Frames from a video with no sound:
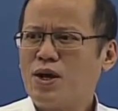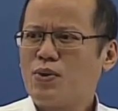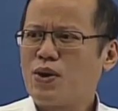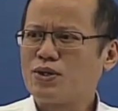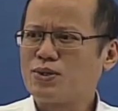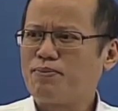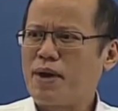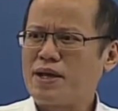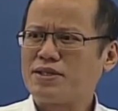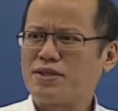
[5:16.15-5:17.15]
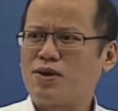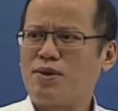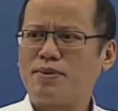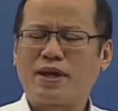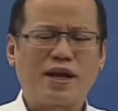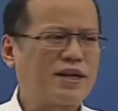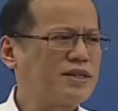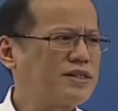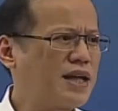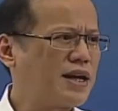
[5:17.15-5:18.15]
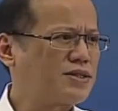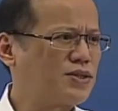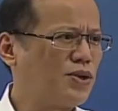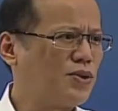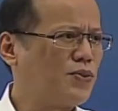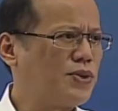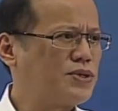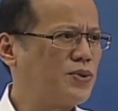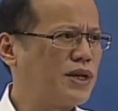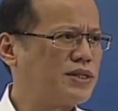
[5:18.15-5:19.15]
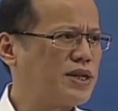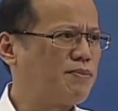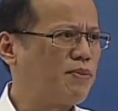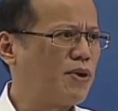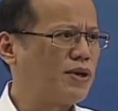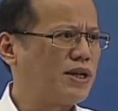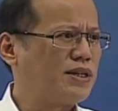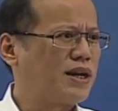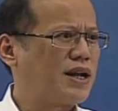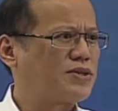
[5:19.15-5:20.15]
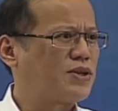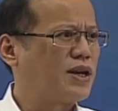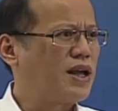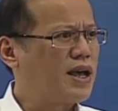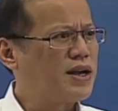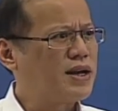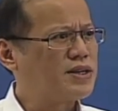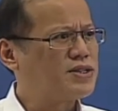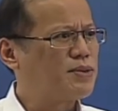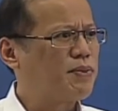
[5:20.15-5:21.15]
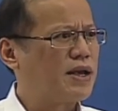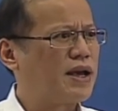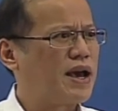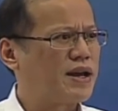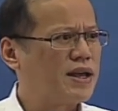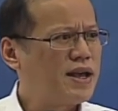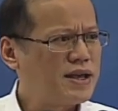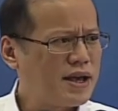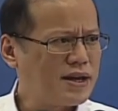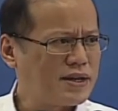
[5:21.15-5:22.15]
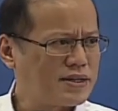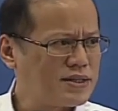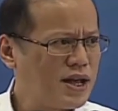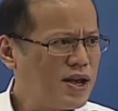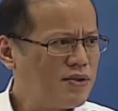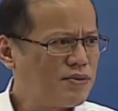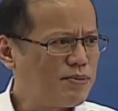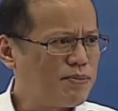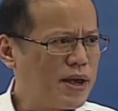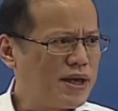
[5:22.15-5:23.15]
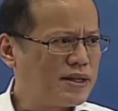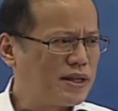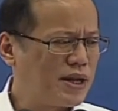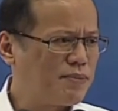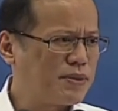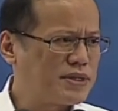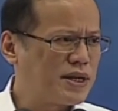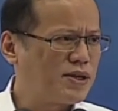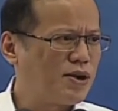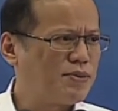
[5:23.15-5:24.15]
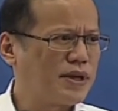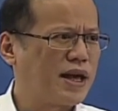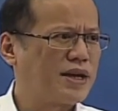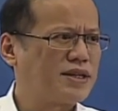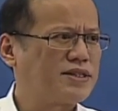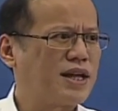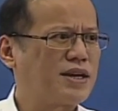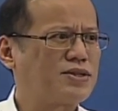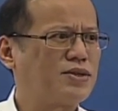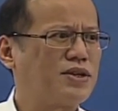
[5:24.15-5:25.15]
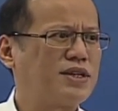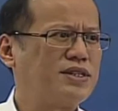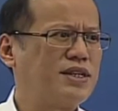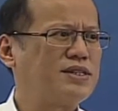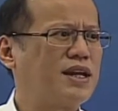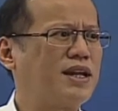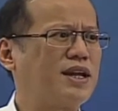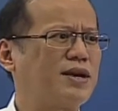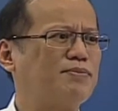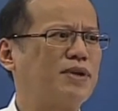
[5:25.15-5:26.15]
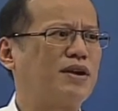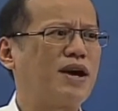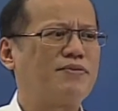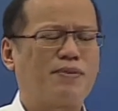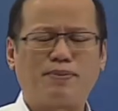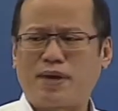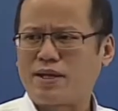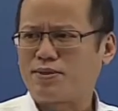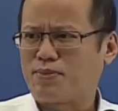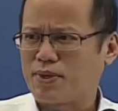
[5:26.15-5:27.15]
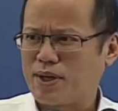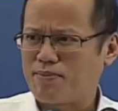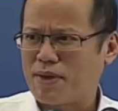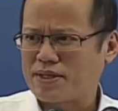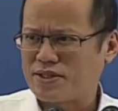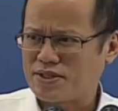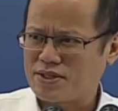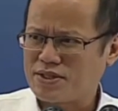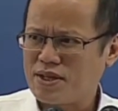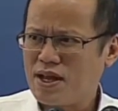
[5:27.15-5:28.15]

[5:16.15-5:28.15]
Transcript: We also passed the Common Carriers Tax Law, which will exempt all international air and shipping car carriers from paying the 3% Common Carriers Tax on receipts and income derived from transporting passengers.